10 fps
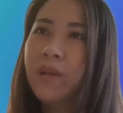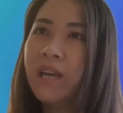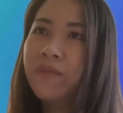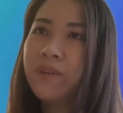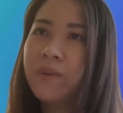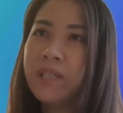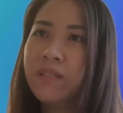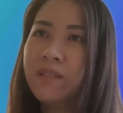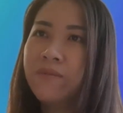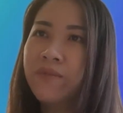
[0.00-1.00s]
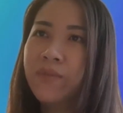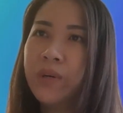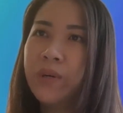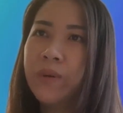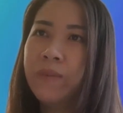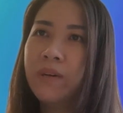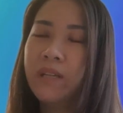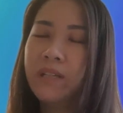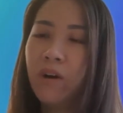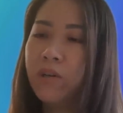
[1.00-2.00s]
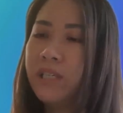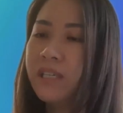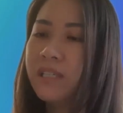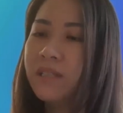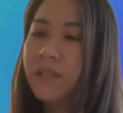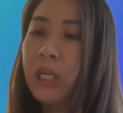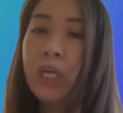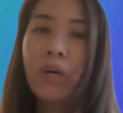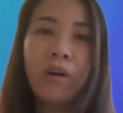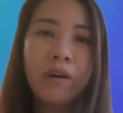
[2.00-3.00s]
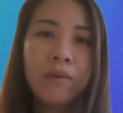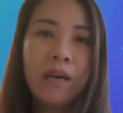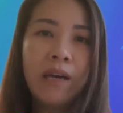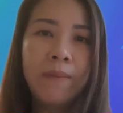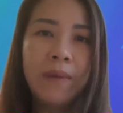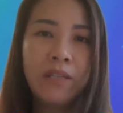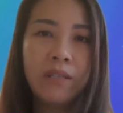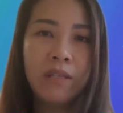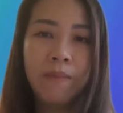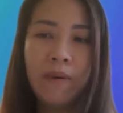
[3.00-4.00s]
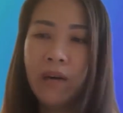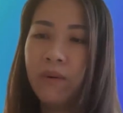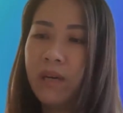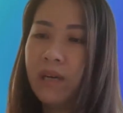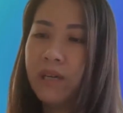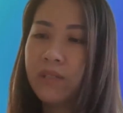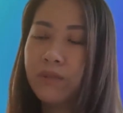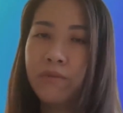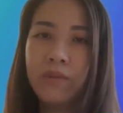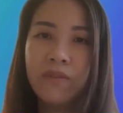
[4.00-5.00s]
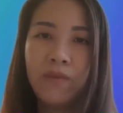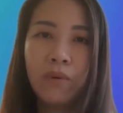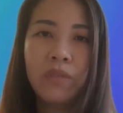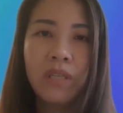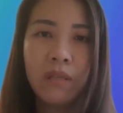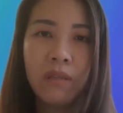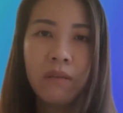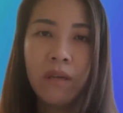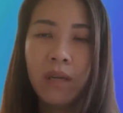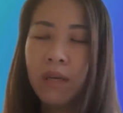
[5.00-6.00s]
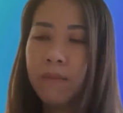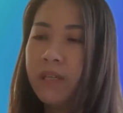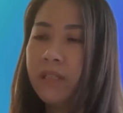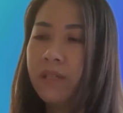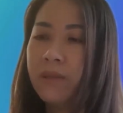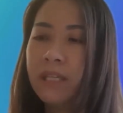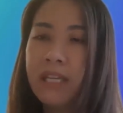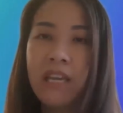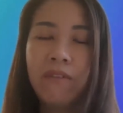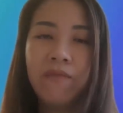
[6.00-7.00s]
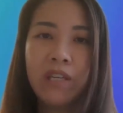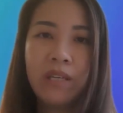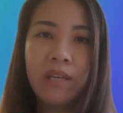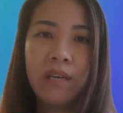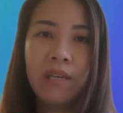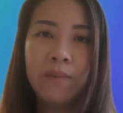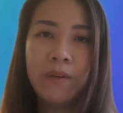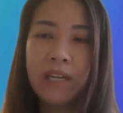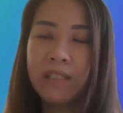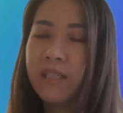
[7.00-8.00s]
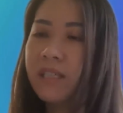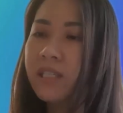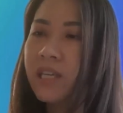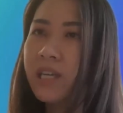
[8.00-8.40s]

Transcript: we have a question from the audience. Earlier on, I mentioned about guru devotion, particularly in Vajrayana practice.